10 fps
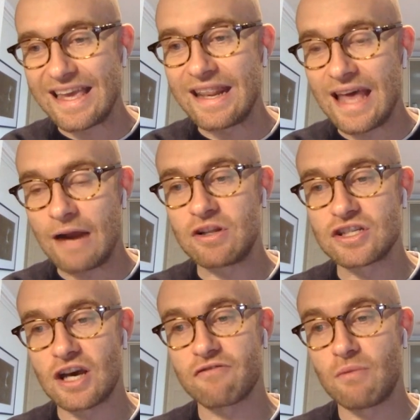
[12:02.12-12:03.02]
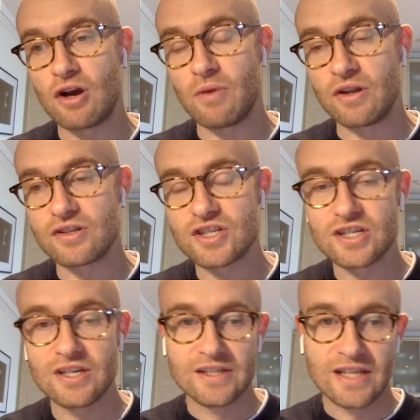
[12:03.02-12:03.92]
hang in there in tough
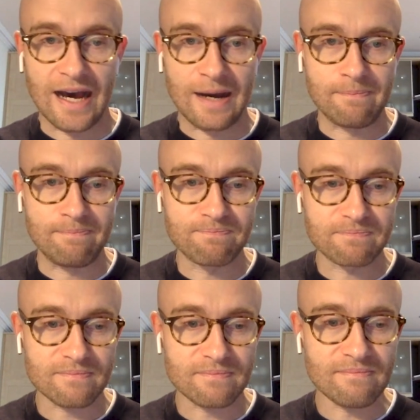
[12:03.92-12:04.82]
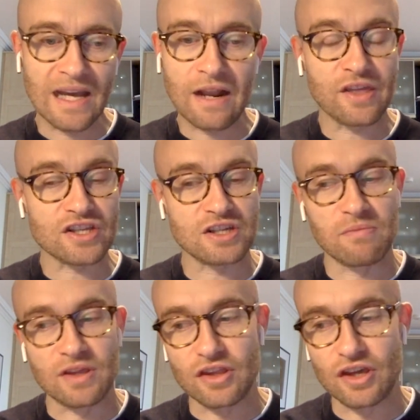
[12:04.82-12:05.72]
moments. And I think
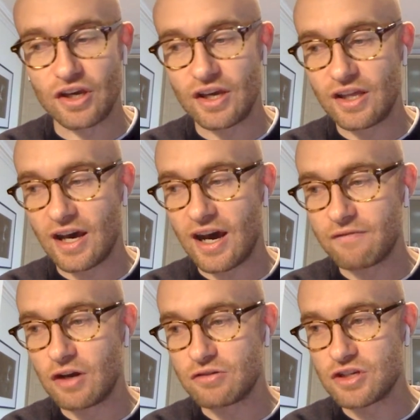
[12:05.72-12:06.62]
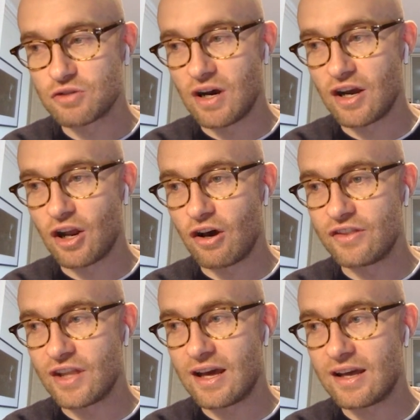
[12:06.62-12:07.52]
something that I've noticed quite a lot
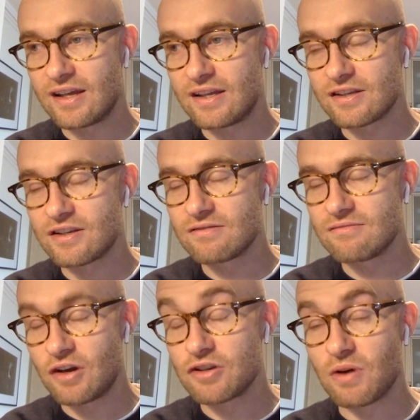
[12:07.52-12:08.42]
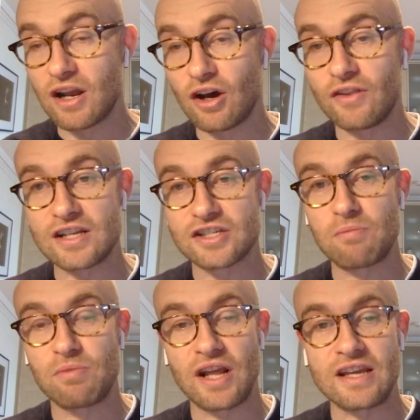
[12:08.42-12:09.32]
in the last
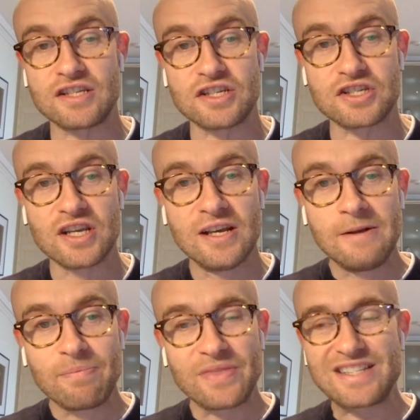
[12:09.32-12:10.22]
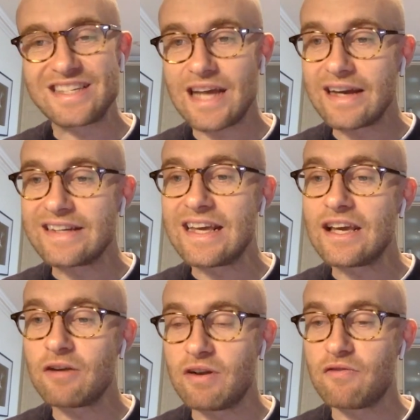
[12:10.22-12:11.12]
couple of days is there's this
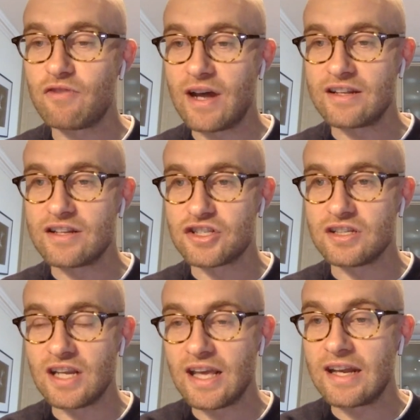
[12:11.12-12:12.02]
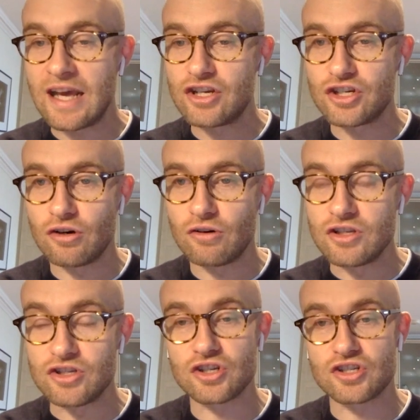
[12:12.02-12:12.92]
idea in France that Didier Deschamps
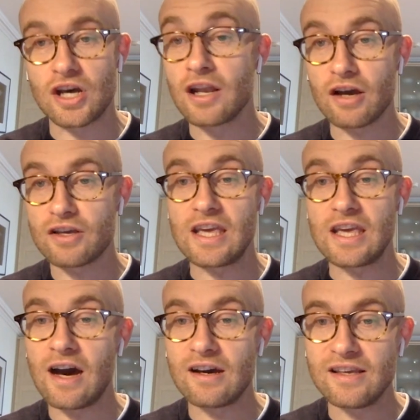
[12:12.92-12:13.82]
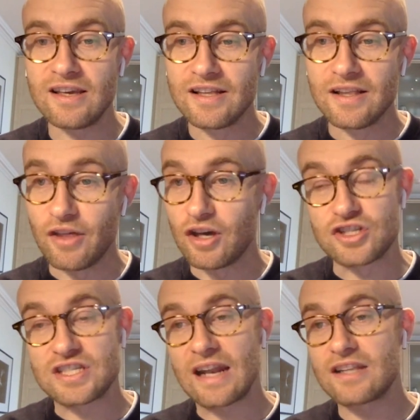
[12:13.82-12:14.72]
is just a lucky guy, that
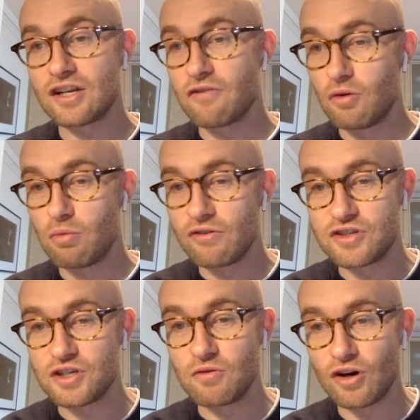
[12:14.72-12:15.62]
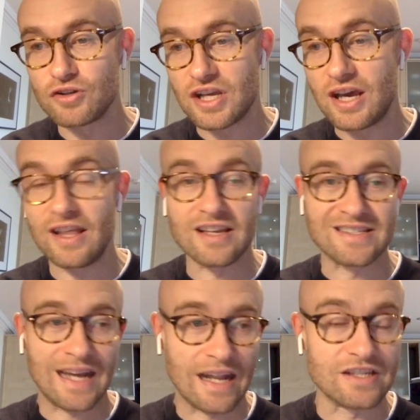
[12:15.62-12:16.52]
as talented a footballer as he was and that
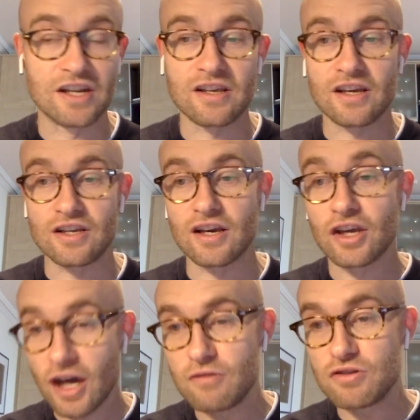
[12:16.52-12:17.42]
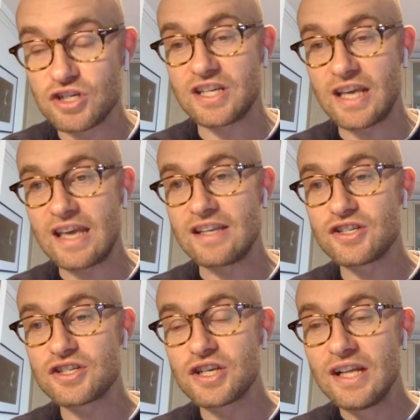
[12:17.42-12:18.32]
as talented a coach as he
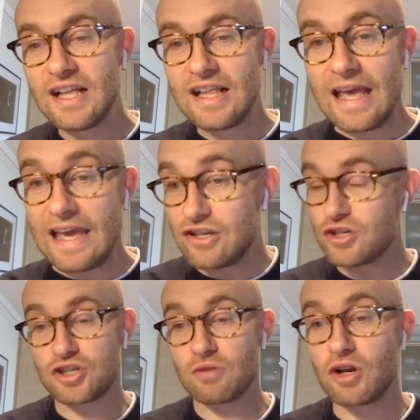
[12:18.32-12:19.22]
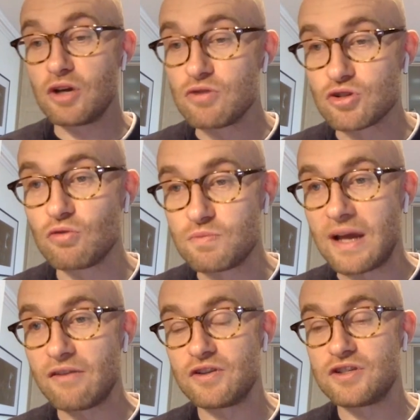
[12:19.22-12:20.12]
is, he's just someone who has always
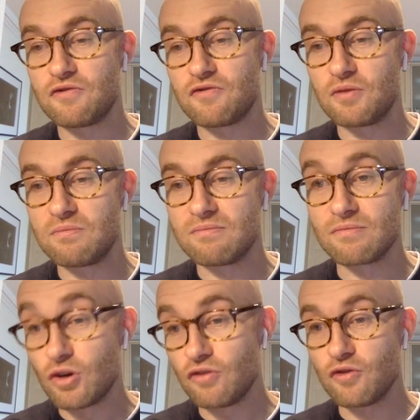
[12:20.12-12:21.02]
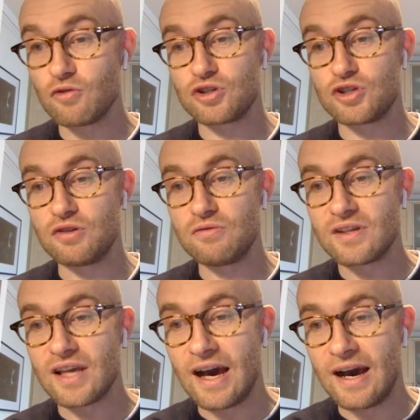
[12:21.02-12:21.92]
benefited from good
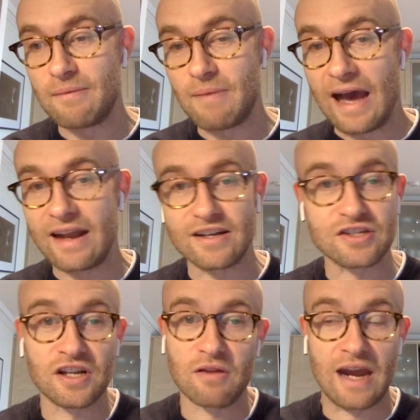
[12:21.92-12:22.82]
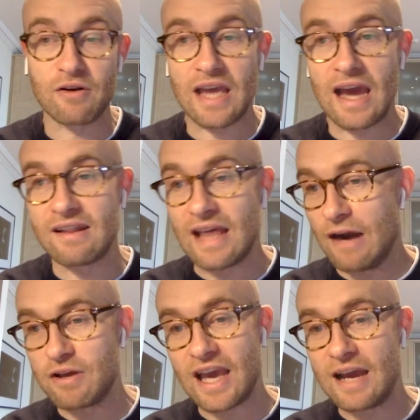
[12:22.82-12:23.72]
fortune. And there again, the
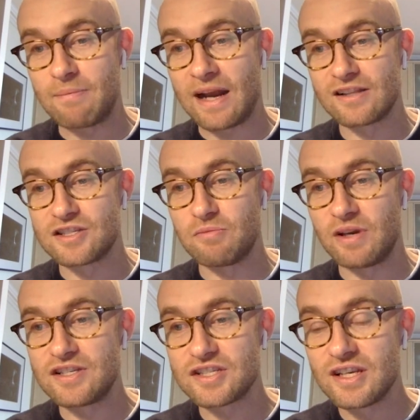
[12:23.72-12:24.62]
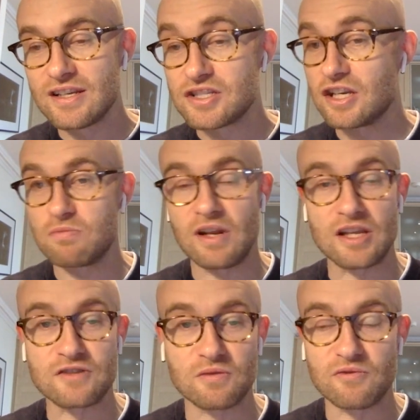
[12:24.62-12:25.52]
Harry Kane penalty miss 6
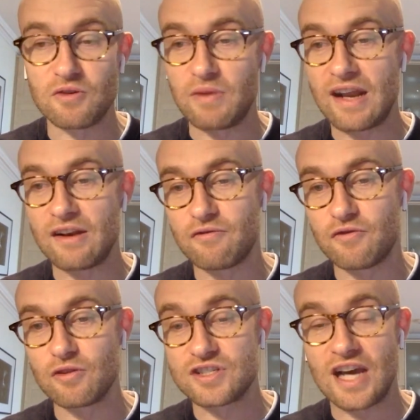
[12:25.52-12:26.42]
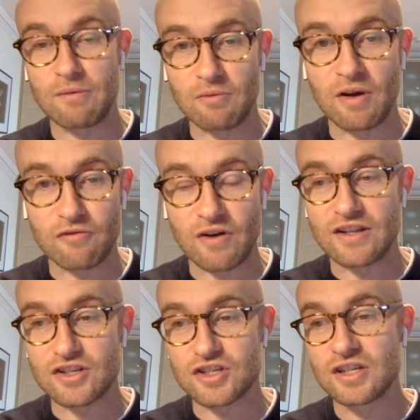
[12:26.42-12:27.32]
minutes from the end of full time, when
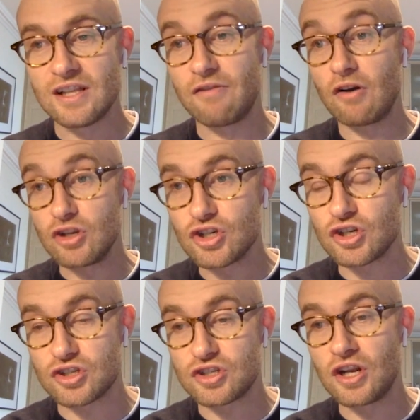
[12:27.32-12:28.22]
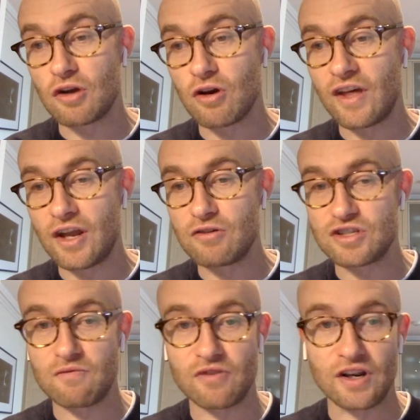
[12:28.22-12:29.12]
France have only just got their
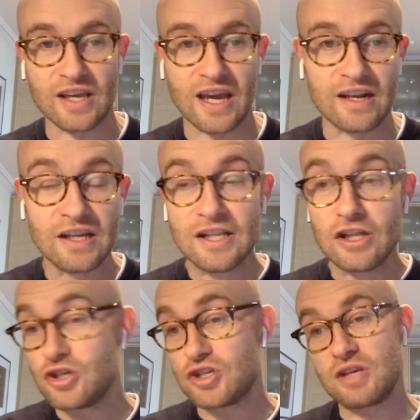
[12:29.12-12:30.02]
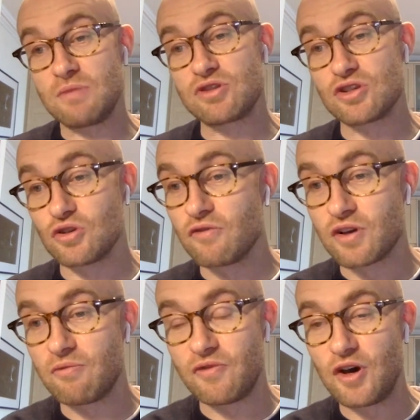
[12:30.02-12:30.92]
noses in front again, just seems to sort
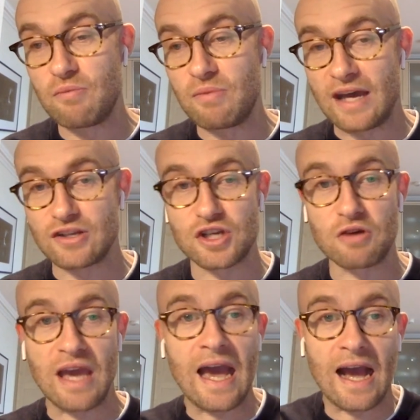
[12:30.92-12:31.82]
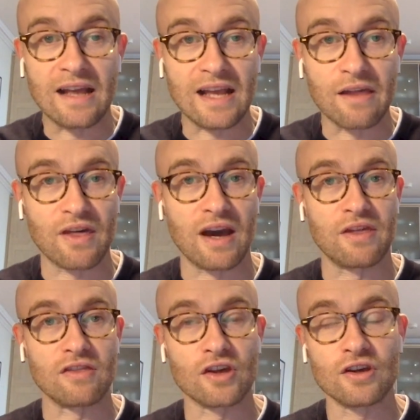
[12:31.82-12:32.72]
of confirm that. So yeah,
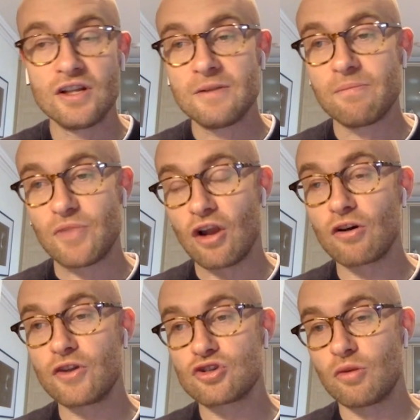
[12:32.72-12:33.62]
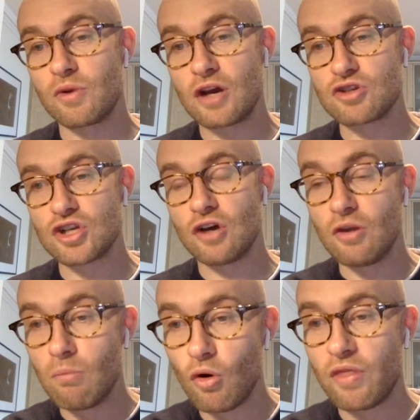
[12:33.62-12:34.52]
I think the longer the tournament goes
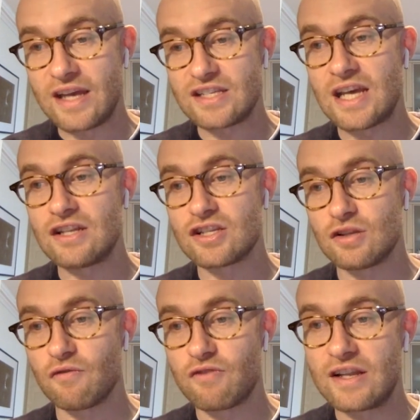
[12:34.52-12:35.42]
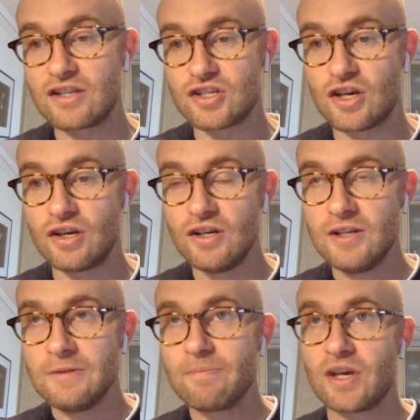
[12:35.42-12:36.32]
on, the more that sense that France are
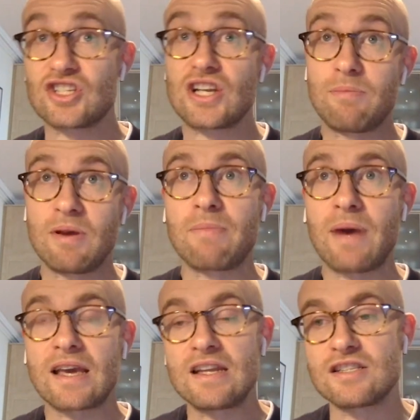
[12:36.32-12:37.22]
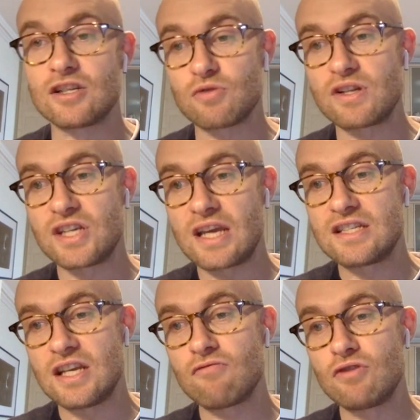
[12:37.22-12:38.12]
slipping back into the
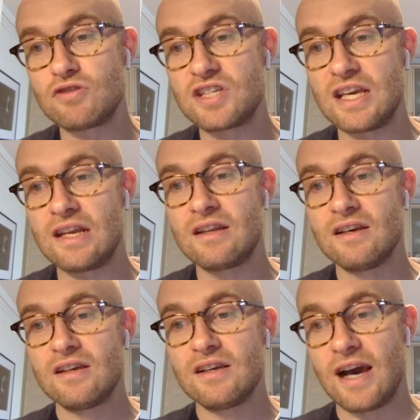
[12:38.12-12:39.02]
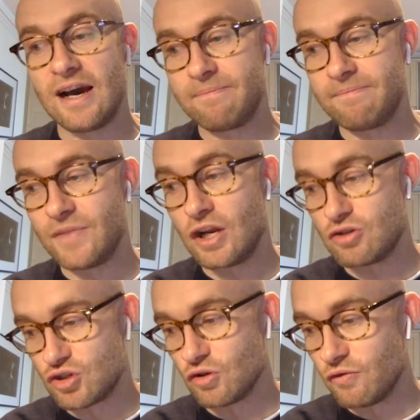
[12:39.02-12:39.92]
2018 routine,
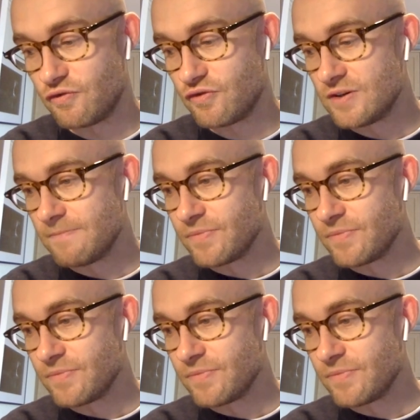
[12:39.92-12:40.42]
sort of